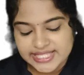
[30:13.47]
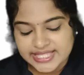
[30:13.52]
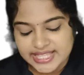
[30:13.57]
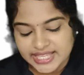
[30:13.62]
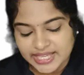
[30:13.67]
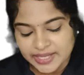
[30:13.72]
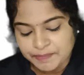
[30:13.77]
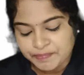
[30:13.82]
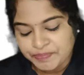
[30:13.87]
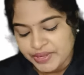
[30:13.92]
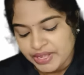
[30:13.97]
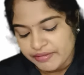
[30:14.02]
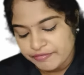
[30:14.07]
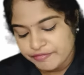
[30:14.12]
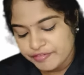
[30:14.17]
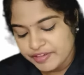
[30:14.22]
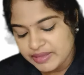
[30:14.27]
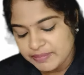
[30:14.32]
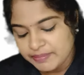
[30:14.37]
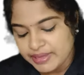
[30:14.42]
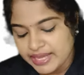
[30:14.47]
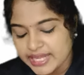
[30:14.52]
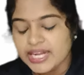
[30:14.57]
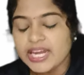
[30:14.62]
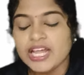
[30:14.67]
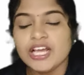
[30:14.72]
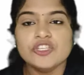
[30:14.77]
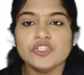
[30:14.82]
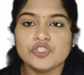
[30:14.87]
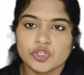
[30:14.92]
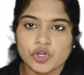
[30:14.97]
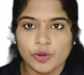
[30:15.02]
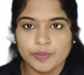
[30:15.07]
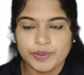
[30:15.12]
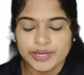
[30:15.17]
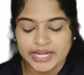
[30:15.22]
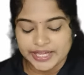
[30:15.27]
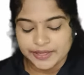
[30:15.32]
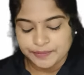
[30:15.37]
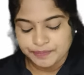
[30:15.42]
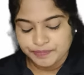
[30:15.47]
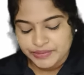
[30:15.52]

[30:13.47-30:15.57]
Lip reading: the female strobili.